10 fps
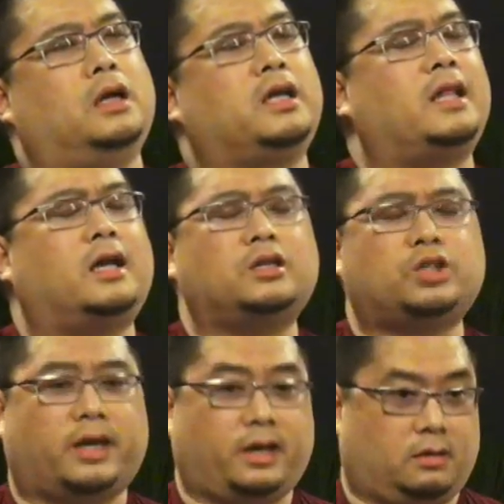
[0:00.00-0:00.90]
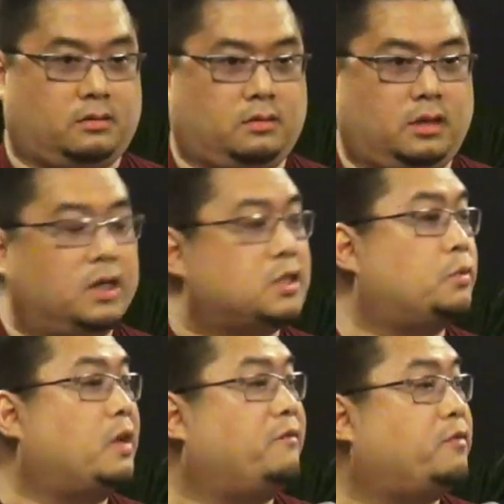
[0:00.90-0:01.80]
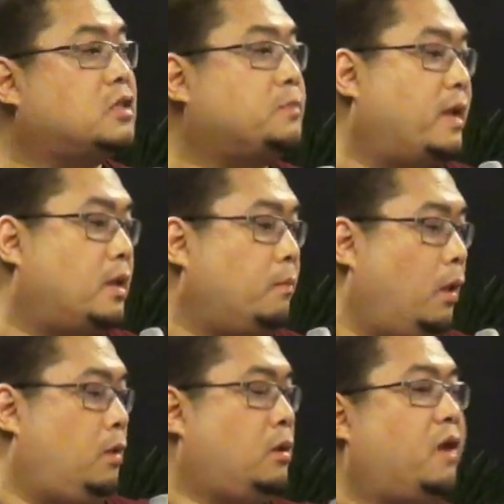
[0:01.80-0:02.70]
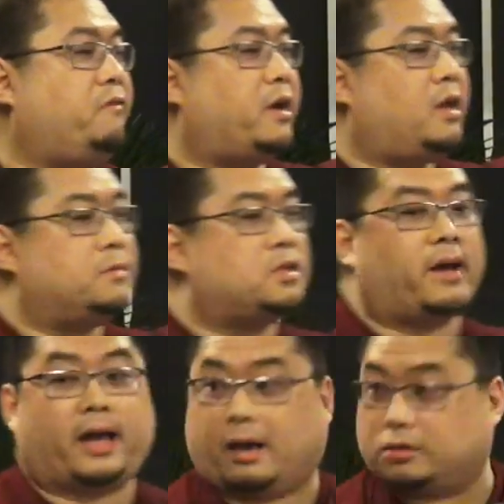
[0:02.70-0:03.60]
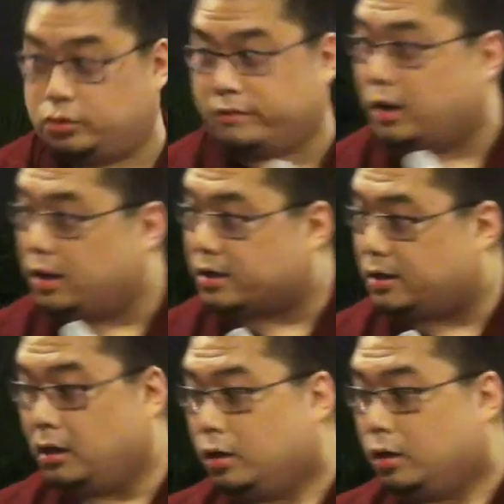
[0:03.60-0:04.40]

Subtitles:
Kelana. So when I first met him, I invited him to my house. You were very lucky.